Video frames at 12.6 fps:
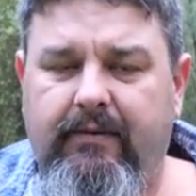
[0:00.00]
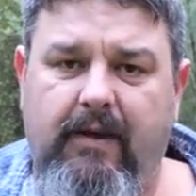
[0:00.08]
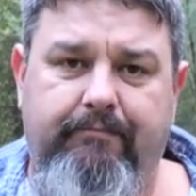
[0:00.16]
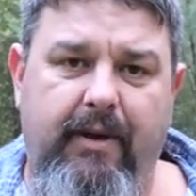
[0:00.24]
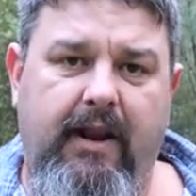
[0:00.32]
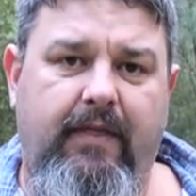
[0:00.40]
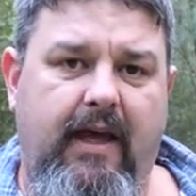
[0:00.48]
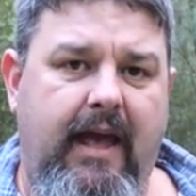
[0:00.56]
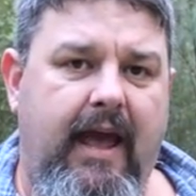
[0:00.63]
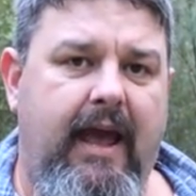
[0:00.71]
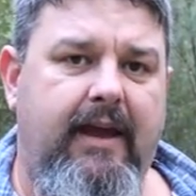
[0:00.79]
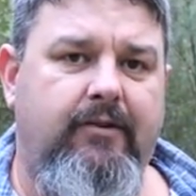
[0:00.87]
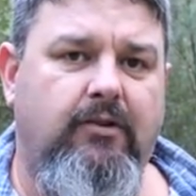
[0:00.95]
the better they
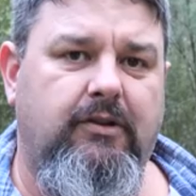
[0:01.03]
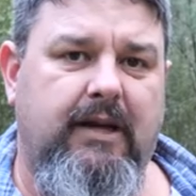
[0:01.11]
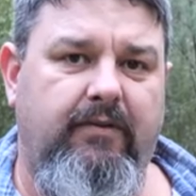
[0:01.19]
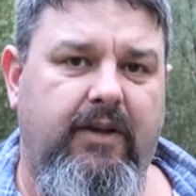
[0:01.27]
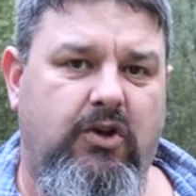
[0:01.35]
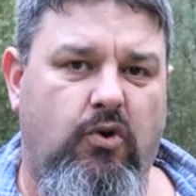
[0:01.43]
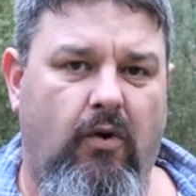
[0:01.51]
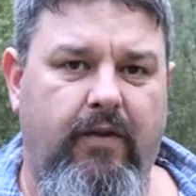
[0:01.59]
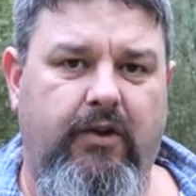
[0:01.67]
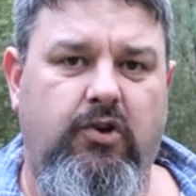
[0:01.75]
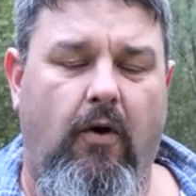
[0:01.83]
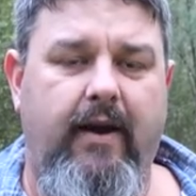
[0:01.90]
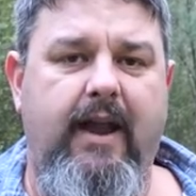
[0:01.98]
handle something called
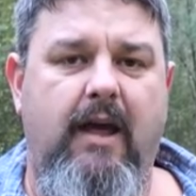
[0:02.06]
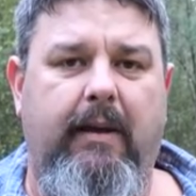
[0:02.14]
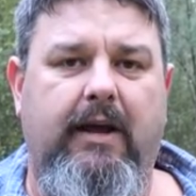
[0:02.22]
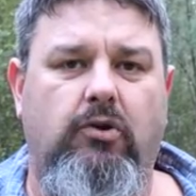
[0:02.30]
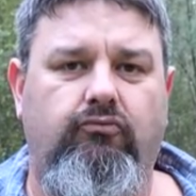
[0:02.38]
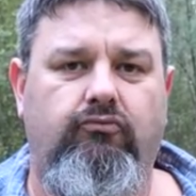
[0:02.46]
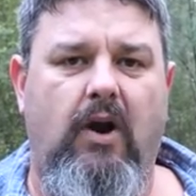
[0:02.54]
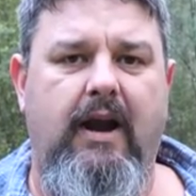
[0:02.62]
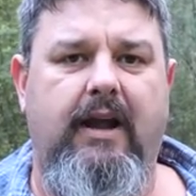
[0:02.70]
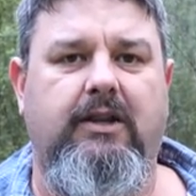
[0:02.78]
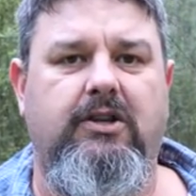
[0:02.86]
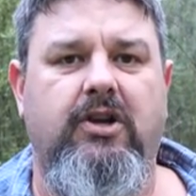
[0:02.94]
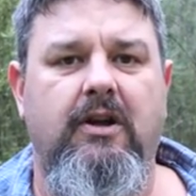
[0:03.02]
the dynamic
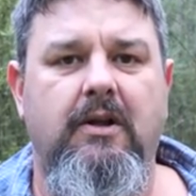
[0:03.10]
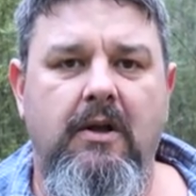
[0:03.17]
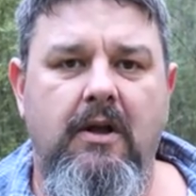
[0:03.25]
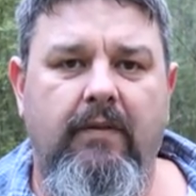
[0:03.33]
range.